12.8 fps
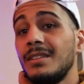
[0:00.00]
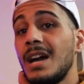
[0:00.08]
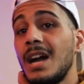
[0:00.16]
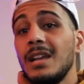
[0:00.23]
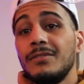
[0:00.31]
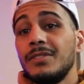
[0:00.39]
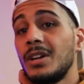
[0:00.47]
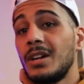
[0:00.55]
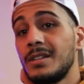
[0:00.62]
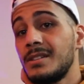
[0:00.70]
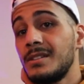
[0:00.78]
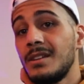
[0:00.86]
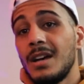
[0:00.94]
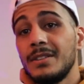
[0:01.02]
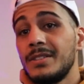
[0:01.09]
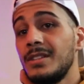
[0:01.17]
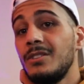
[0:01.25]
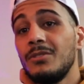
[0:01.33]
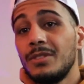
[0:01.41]
I love you guys. I'll
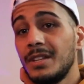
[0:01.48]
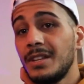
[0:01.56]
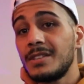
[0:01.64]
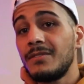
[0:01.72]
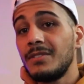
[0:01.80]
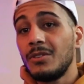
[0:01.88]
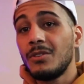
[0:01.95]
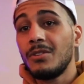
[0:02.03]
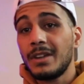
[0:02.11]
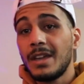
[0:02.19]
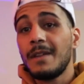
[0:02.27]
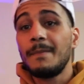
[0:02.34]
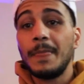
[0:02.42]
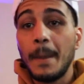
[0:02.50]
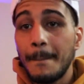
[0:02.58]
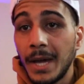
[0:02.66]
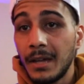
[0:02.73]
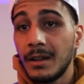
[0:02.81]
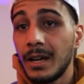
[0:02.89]
see you on the next video, okay?
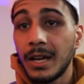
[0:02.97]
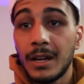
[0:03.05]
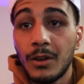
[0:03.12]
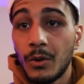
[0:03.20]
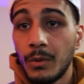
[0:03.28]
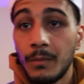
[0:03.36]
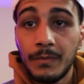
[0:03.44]
Bye. I gotta go.